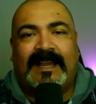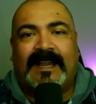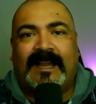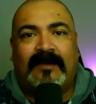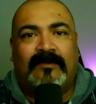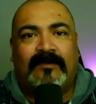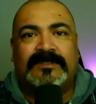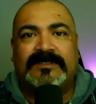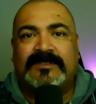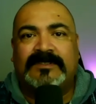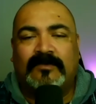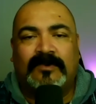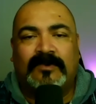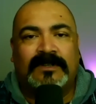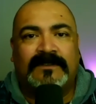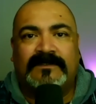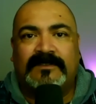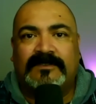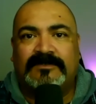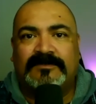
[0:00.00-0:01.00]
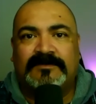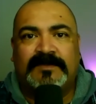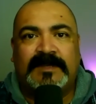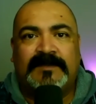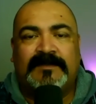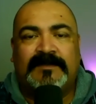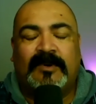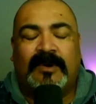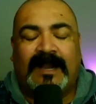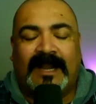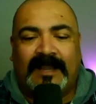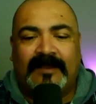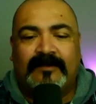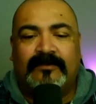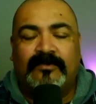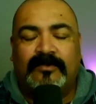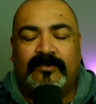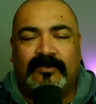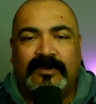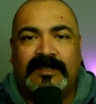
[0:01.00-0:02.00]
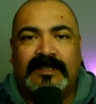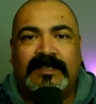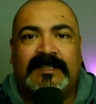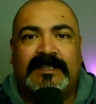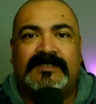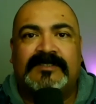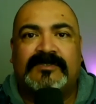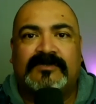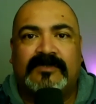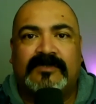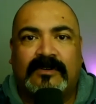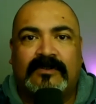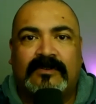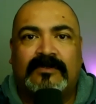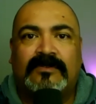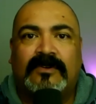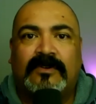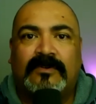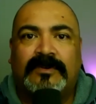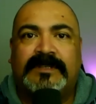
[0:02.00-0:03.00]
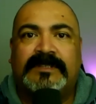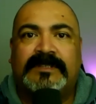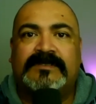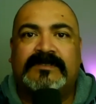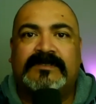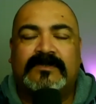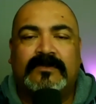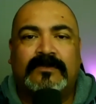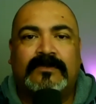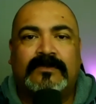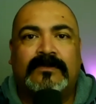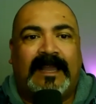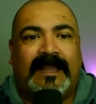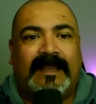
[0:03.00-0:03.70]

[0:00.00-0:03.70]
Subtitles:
I wasn't one of those people. I really struggled going to school.